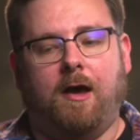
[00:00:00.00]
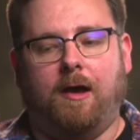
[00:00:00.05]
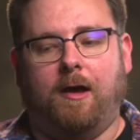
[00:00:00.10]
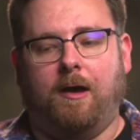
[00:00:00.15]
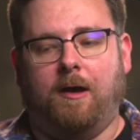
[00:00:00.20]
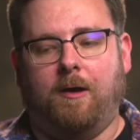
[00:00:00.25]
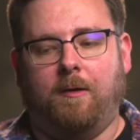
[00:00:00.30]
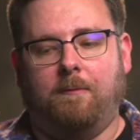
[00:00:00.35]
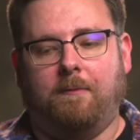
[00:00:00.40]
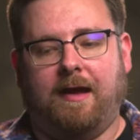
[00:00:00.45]

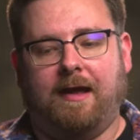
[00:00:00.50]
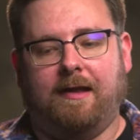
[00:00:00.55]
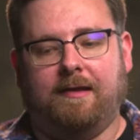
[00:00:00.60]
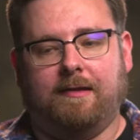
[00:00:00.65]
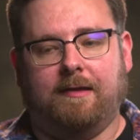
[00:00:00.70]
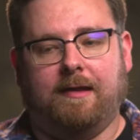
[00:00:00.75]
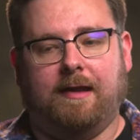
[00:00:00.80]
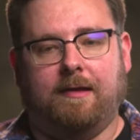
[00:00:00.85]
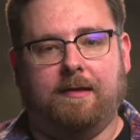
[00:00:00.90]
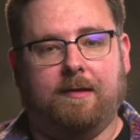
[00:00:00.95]

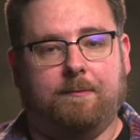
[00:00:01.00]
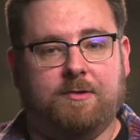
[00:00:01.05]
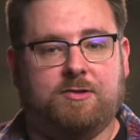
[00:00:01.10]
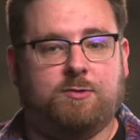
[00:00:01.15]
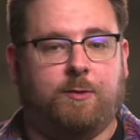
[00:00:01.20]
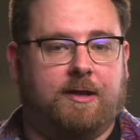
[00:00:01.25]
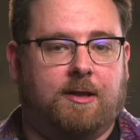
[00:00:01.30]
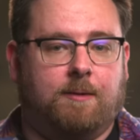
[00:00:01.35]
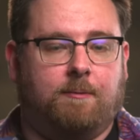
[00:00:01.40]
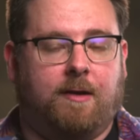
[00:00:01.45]
And in
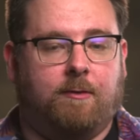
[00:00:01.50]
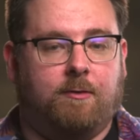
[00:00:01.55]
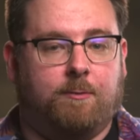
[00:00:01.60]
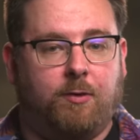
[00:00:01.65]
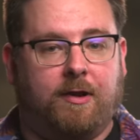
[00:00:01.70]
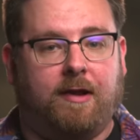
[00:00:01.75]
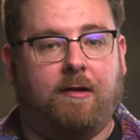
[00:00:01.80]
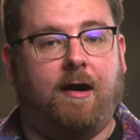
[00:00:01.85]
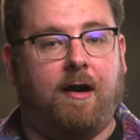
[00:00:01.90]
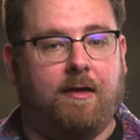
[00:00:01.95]
between them, I would
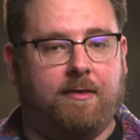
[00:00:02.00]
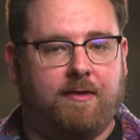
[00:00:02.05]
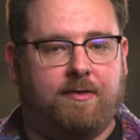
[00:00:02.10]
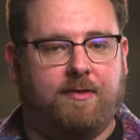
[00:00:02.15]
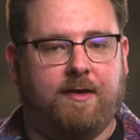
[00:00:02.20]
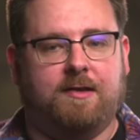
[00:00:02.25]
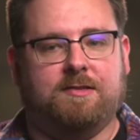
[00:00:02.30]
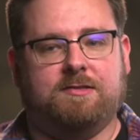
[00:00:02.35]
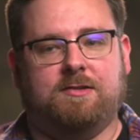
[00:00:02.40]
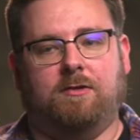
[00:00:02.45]
put out other
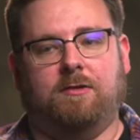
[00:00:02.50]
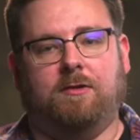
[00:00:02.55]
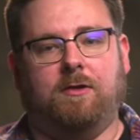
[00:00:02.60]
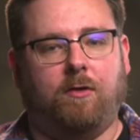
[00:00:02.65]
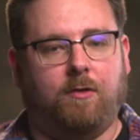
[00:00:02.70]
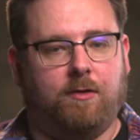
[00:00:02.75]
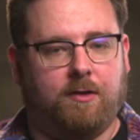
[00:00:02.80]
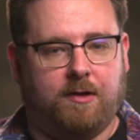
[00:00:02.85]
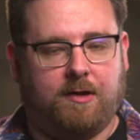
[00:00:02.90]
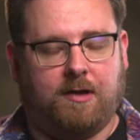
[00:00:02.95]
things, you know,
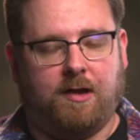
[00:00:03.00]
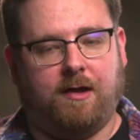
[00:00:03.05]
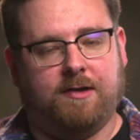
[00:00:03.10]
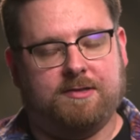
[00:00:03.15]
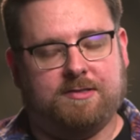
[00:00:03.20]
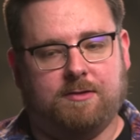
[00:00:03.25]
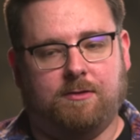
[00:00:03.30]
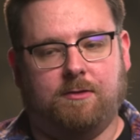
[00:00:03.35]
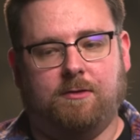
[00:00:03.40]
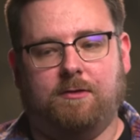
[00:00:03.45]
longer
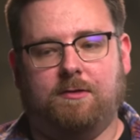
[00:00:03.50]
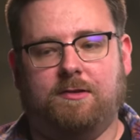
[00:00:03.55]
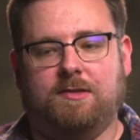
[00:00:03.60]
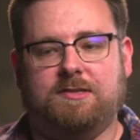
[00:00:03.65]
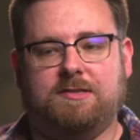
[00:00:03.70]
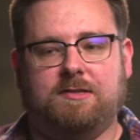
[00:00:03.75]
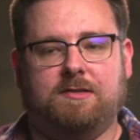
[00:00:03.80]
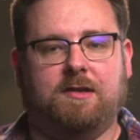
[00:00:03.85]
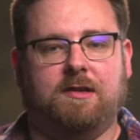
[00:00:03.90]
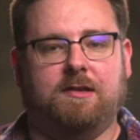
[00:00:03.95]

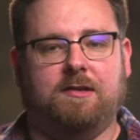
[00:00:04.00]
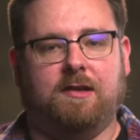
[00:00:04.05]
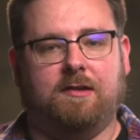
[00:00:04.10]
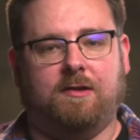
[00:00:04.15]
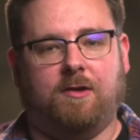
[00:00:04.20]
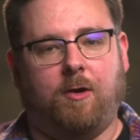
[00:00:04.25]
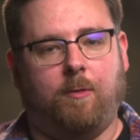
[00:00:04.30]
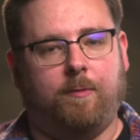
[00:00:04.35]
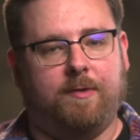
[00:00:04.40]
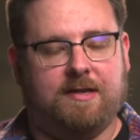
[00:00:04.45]
cartoons
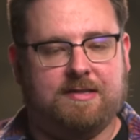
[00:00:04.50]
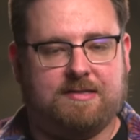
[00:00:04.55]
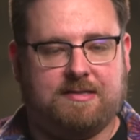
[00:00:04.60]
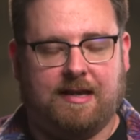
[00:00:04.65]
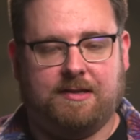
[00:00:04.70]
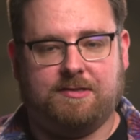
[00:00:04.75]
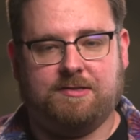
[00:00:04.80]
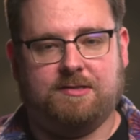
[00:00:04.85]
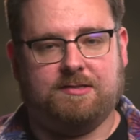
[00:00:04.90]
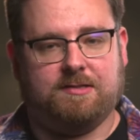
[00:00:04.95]
and comedy
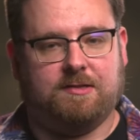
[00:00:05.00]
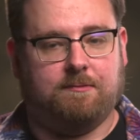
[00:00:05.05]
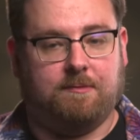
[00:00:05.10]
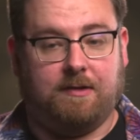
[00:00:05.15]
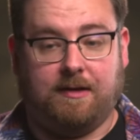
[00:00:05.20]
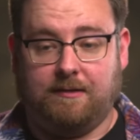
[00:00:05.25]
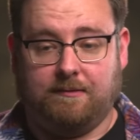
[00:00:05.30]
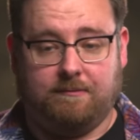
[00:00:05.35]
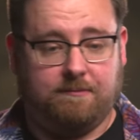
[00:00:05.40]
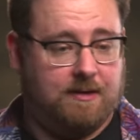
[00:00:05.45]
sketches
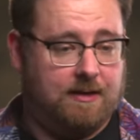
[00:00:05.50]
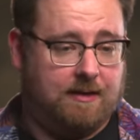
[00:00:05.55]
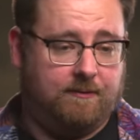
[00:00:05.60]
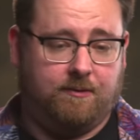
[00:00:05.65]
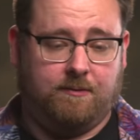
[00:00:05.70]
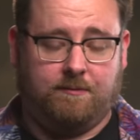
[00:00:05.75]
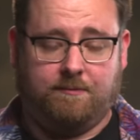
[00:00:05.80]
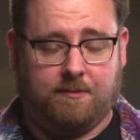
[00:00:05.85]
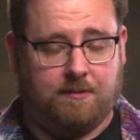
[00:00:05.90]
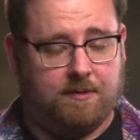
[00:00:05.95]
and
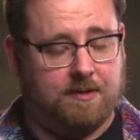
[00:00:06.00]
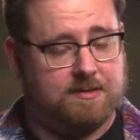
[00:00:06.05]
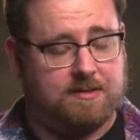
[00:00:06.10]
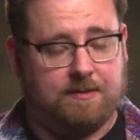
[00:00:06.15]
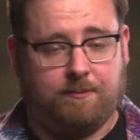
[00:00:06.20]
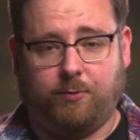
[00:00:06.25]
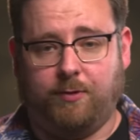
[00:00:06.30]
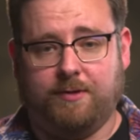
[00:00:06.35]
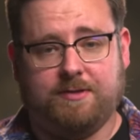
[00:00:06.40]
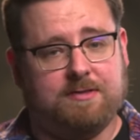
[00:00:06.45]
even at
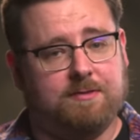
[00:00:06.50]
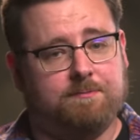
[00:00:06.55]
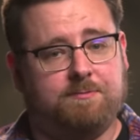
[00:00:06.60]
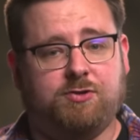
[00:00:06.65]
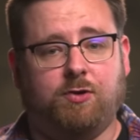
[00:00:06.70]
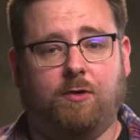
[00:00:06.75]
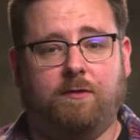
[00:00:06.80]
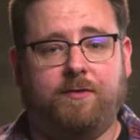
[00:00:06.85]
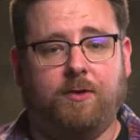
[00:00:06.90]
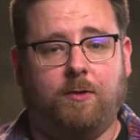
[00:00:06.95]
some points
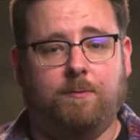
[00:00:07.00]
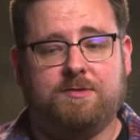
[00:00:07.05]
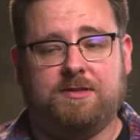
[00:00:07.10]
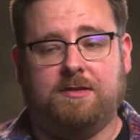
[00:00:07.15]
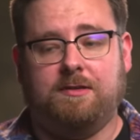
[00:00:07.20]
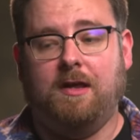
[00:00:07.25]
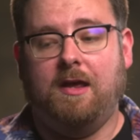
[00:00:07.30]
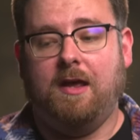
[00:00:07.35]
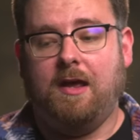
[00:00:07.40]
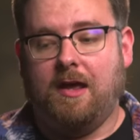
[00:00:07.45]
short
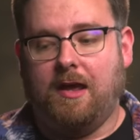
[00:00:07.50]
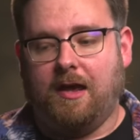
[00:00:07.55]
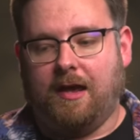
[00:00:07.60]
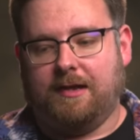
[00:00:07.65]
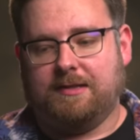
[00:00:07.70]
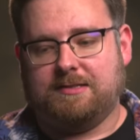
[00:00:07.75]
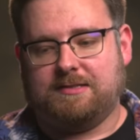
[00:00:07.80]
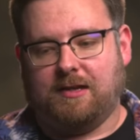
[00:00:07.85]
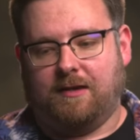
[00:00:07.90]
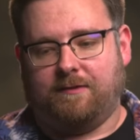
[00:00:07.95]
films
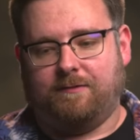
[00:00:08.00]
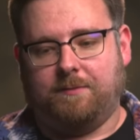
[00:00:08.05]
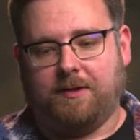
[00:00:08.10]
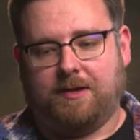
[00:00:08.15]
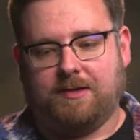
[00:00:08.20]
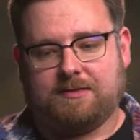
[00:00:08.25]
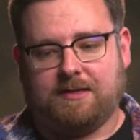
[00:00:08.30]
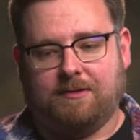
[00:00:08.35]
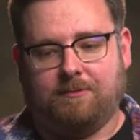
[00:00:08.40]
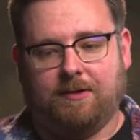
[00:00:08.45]
and stuff,
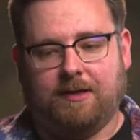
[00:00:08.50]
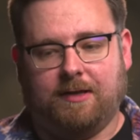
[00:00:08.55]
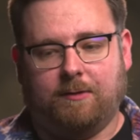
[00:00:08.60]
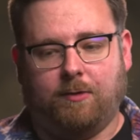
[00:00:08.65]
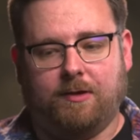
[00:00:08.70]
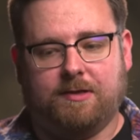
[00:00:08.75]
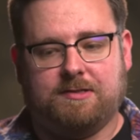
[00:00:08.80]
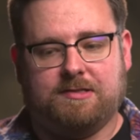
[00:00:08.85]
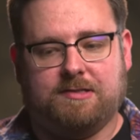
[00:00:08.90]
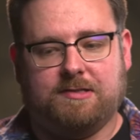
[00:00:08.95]
because I really
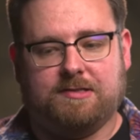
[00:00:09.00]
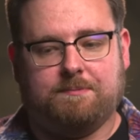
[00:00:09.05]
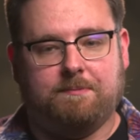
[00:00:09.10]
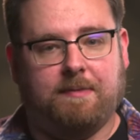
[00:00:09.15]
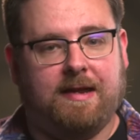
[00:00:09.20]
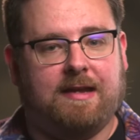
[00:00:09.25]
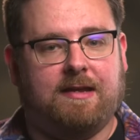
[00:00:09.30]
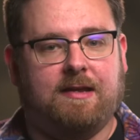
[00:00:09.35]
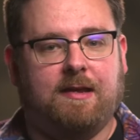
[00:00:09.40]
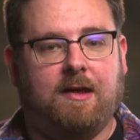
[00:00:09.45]
wanted to just
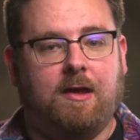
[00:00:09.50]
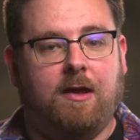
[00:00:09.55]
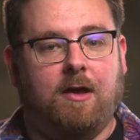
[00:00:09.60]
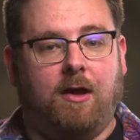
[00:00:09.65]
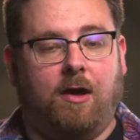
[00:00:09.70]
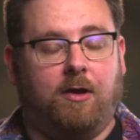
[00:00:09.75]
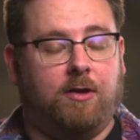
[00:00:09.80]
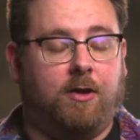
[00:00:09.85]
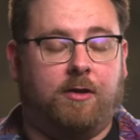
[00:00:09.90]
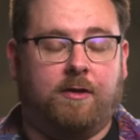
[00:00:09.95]
make
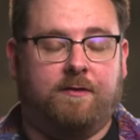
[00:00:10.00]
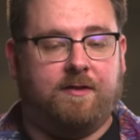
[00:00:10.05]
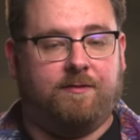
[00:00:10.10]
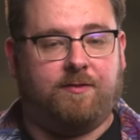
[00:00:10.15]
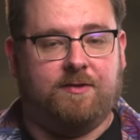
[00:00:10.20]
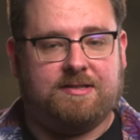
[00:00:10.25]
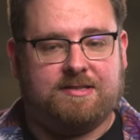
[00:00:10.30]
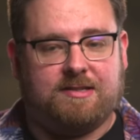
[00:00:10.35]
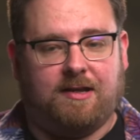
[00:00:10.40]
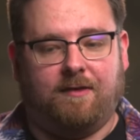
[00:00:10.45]
a lot of
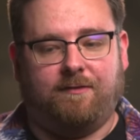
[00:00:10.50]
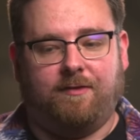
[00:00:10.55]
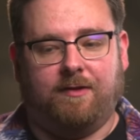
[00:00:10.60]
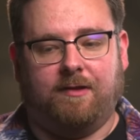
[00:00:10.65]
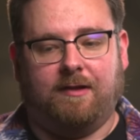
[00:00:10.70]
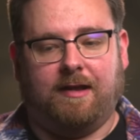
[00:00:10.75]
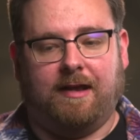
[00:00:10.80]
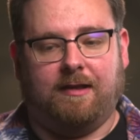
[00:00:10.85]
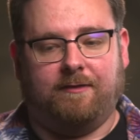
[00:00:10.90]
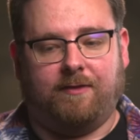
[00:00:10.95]
different stuff.
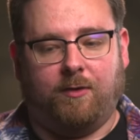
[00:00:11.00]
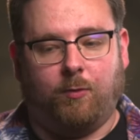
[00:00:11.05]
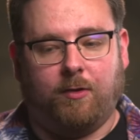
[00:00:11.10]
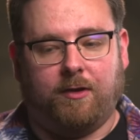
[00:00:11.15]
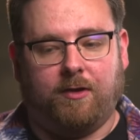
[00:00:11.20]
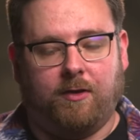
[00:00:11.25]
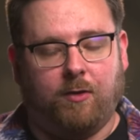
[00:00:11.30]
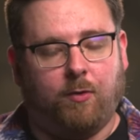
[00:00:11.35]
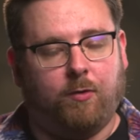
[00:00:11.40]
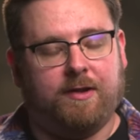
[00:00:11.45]
And if I
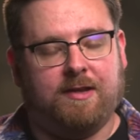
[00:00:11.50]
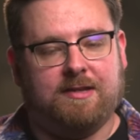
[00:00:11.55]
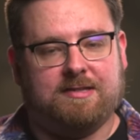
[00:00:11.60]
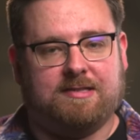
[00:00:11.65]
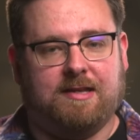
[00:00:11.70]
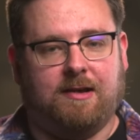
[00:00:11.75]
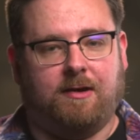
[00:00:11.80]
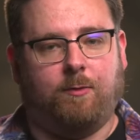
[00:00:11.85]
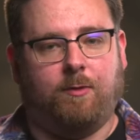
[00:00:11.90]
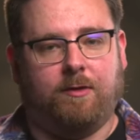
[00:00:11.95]
wanted an
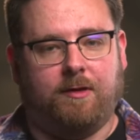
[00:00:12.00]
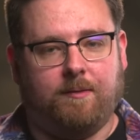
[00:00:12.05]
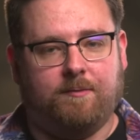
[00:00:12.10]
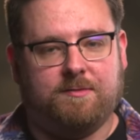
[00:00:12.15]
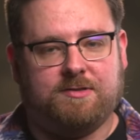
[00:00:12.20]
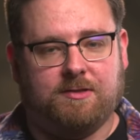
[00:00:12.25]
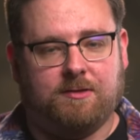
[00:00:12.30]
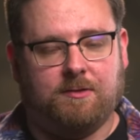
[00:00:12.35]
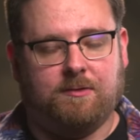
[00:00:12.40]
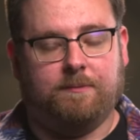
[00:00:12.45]
audience there, I wanted
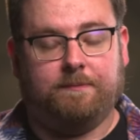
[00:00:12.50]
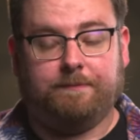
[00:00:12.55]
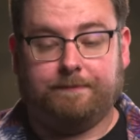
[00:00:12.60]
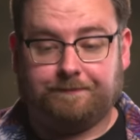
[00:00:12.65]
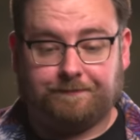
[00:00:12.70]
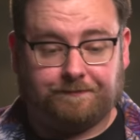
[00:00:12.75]
them to